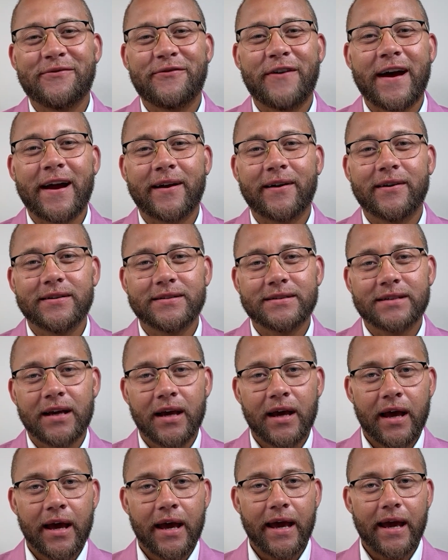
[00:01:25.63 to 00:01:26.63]
factors.
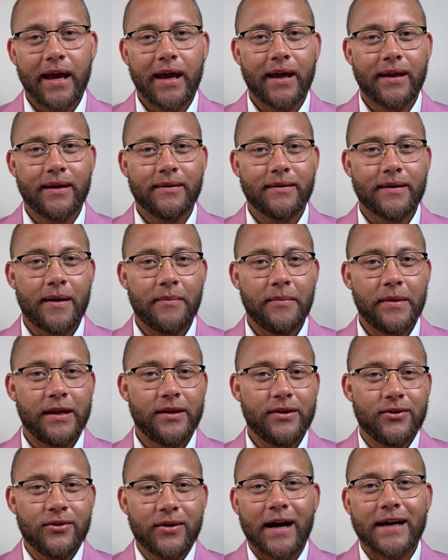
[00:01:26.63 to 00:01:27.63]
And I
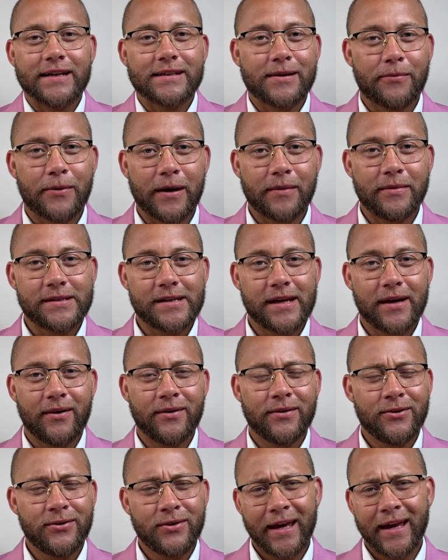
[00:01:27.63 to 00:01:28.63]
mean, you guys can probably
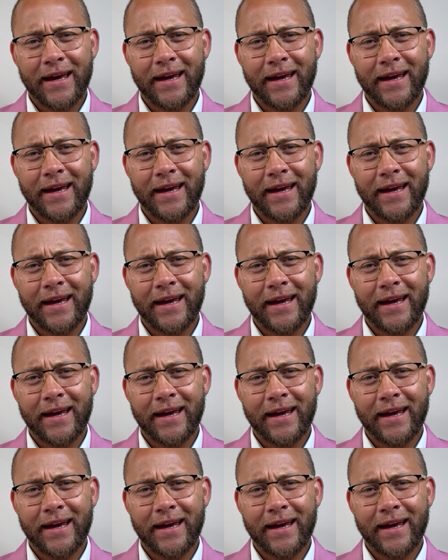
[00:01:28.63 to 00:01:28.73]
tell you